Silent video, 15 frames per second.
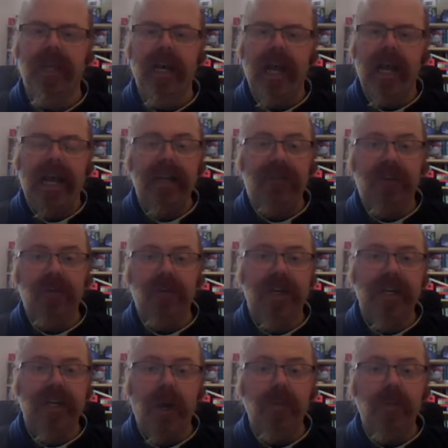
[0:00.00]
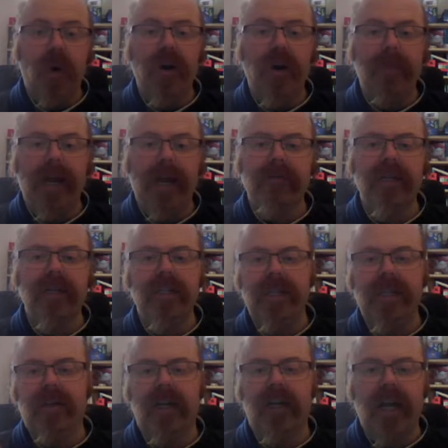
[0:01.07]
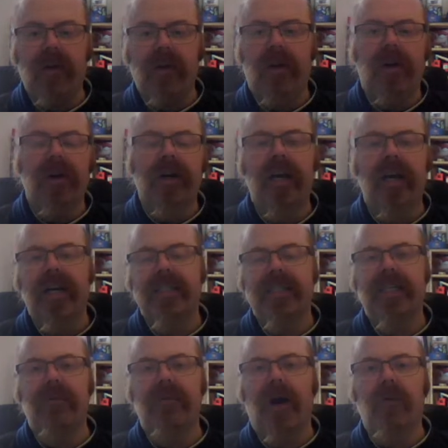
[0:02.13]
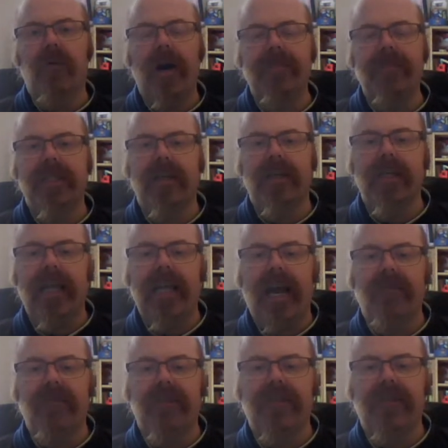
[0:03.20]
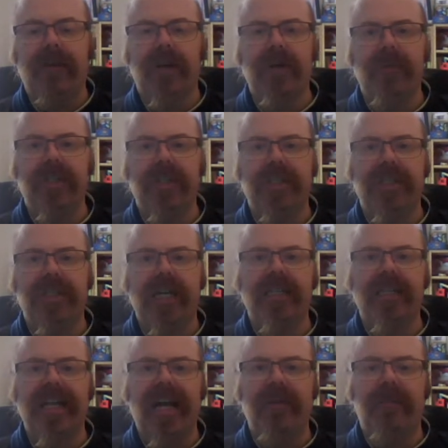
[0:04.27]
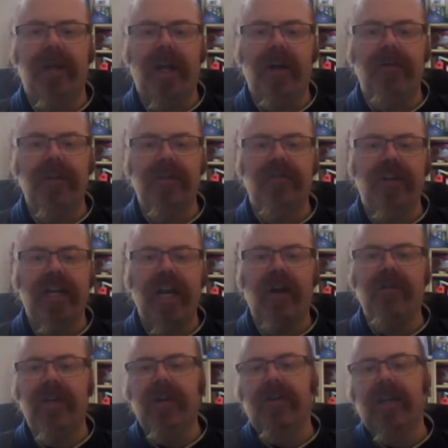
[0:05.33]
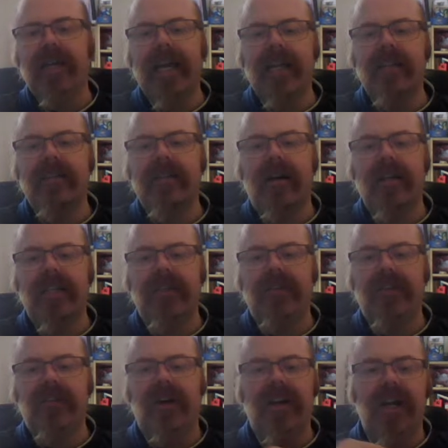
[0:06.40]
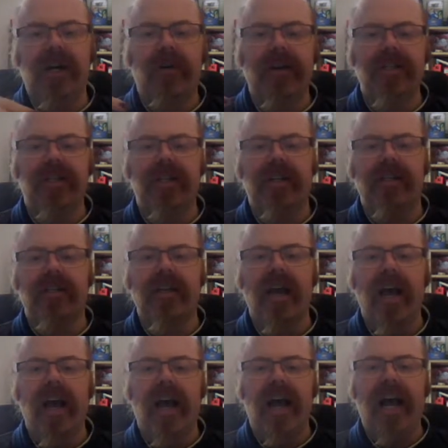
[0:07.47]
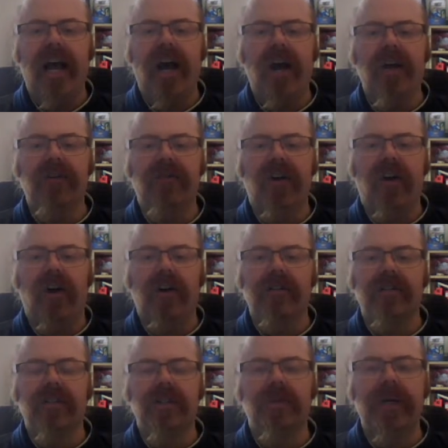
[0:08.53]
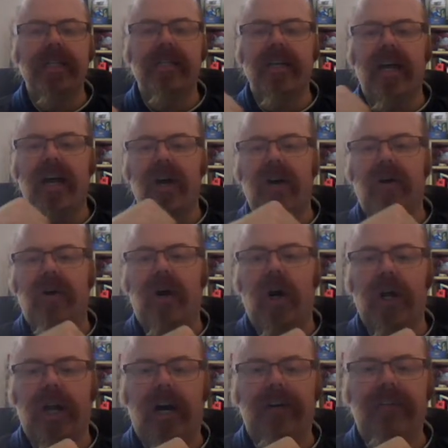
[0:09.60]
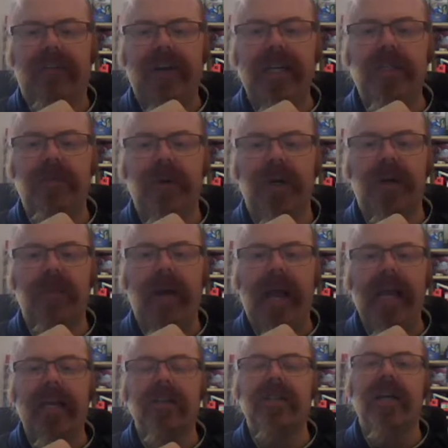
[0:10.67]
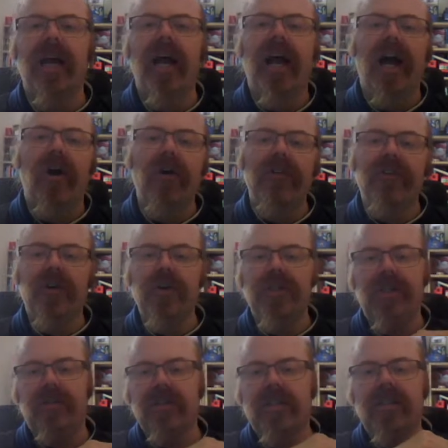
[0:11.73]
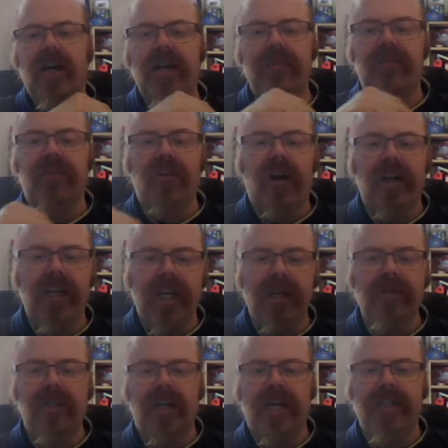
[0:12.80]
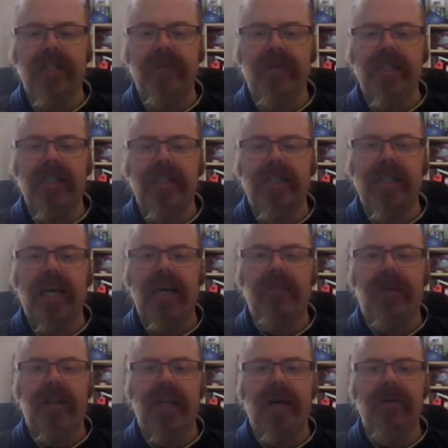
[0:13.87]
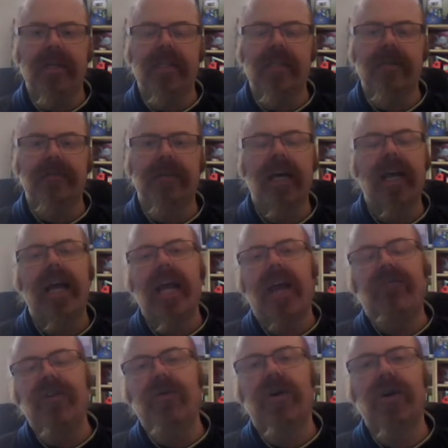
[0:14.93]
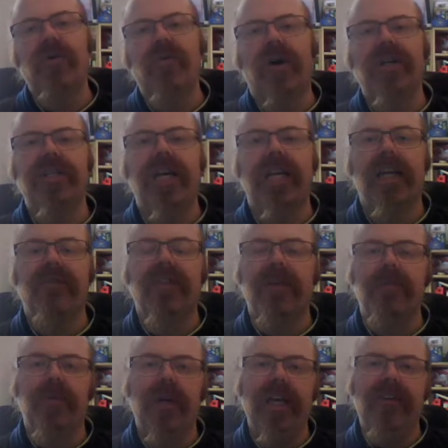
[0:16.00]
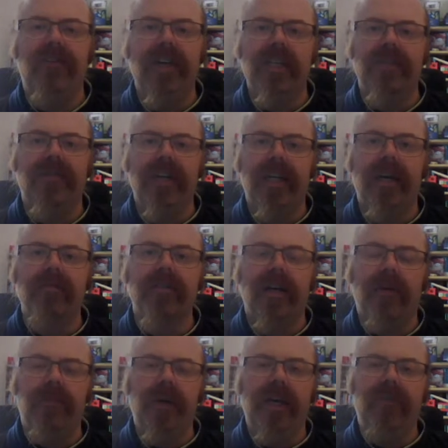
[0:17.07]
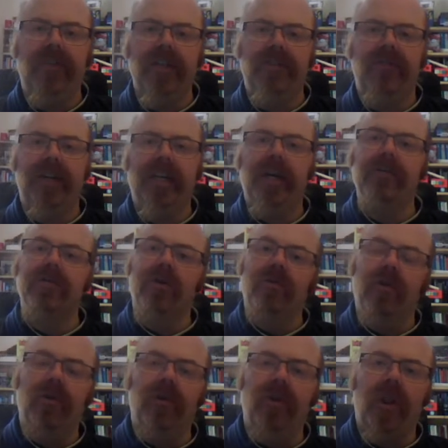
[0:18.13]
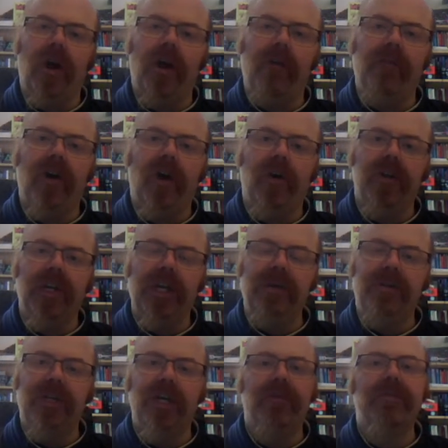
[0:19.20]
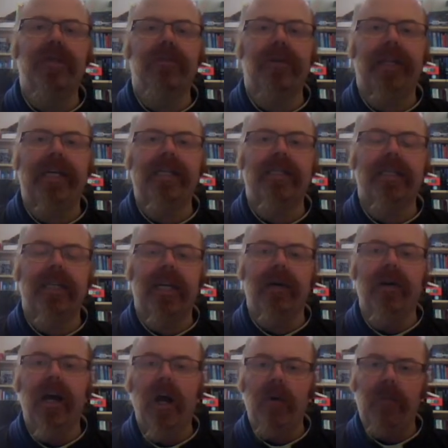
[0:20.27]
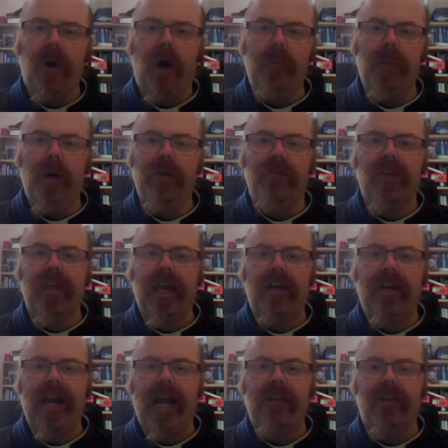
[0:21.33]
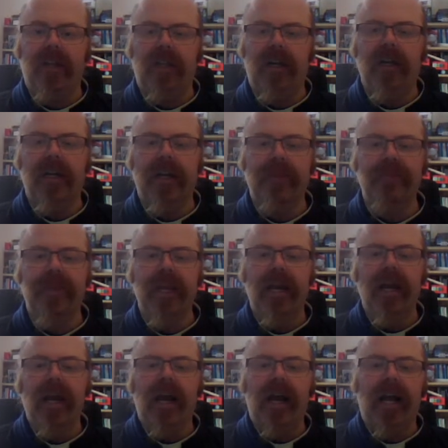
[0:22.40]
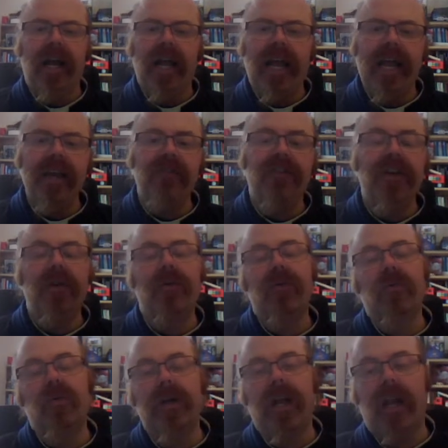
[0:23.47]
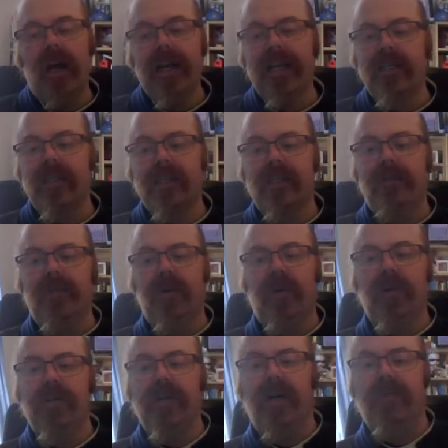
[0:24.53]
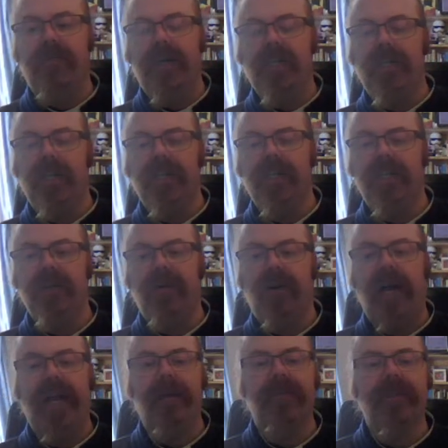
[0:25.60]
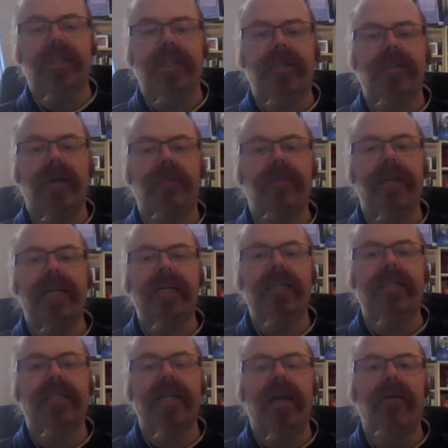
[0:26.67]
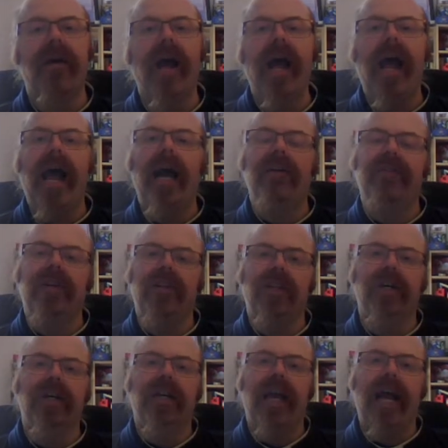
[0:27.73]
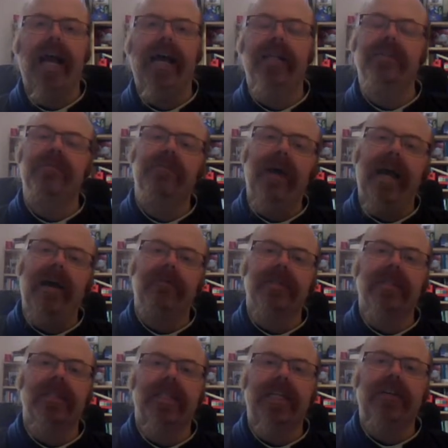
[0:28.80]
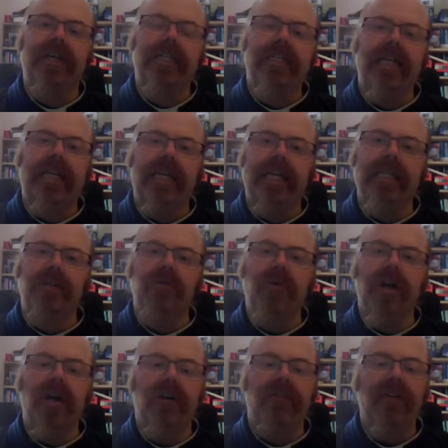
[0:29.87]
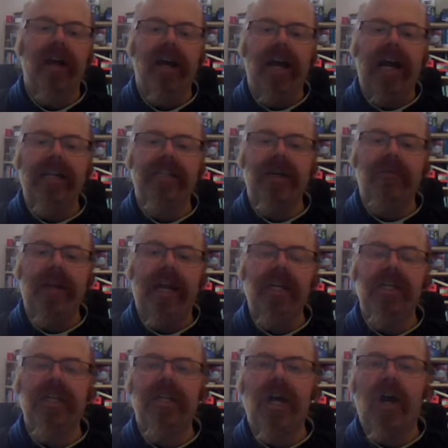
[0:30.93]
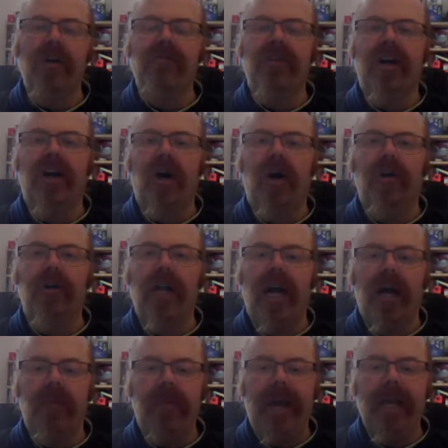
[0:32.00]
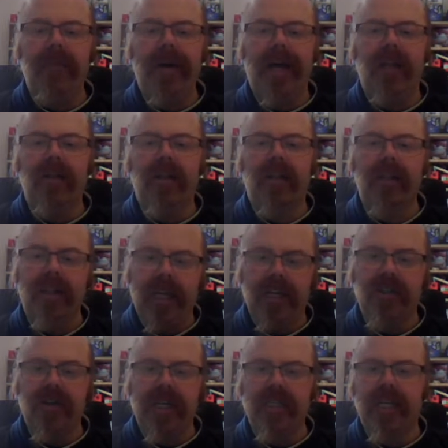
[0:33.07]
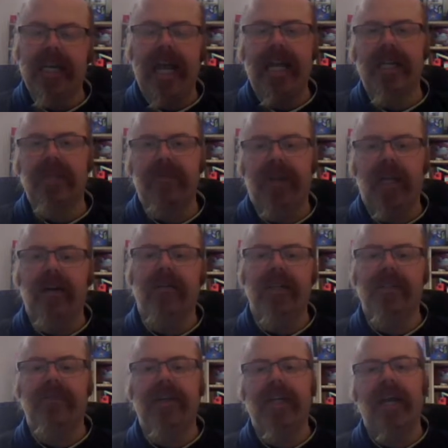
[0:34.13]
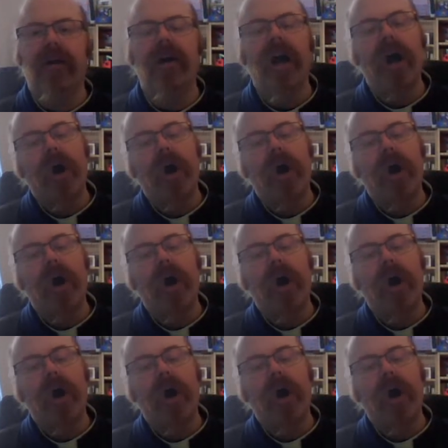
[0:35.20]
And if you want to know more about us, you can go along to our website, The Havard Family, which is just below this video. You can get in touch if you've got any questions over on Twitter or on our Facebook page, or of course you can sign up for our newsletter, which is there below us. If you want to watch any of the previous videos, our previous videos are all over on YouTube, so please do pop over there and have a look. If you would like to support our mission and you are able to do so, please do have a look at perhaps considering sending us a one-off donation over on PayPal. The address again is below this video.